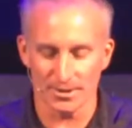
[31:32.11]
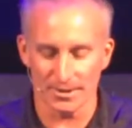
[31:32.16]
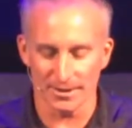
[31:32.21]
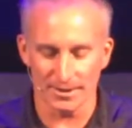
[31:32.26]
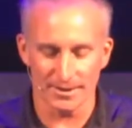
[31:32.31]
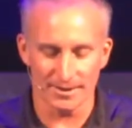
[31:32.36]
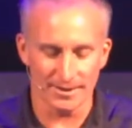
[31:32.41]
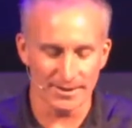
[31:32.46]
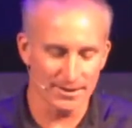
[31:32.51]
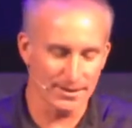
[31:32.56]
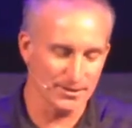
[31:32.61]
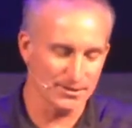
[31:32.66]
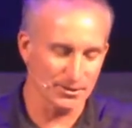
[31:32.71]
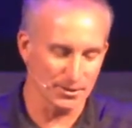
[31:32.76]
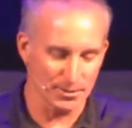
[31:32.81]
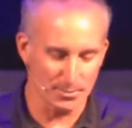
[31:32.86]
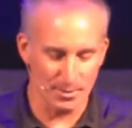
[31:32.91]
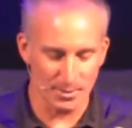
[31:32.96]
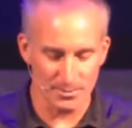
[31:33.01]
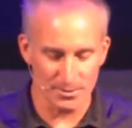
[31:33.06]
and you can tell
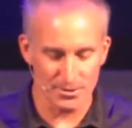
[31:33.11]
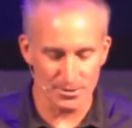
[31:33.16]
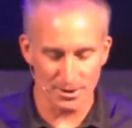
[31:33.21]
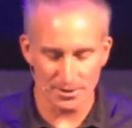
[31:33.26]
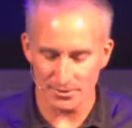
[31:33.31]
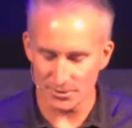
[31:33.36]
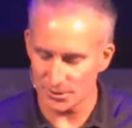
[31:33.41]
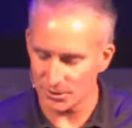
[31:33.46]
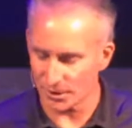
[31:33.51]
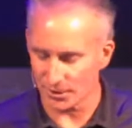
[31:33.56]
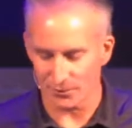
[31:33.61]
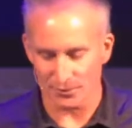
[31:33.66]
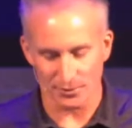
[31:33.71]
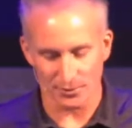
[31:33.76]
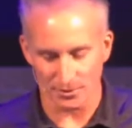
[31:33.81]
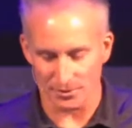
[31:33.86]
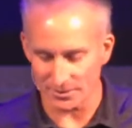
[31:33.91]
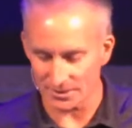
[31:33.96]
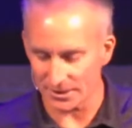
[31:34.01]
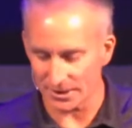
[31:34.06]
he's probably been driving a truck for a
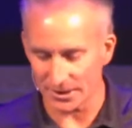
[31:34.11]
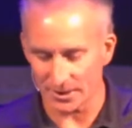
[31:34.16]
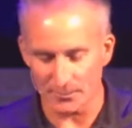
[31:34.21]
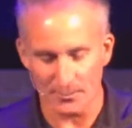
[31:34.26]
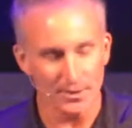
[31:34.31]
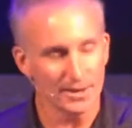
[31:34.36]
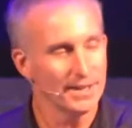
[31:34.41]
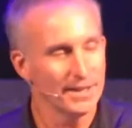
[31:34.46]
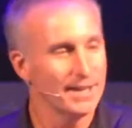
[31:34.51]
long time.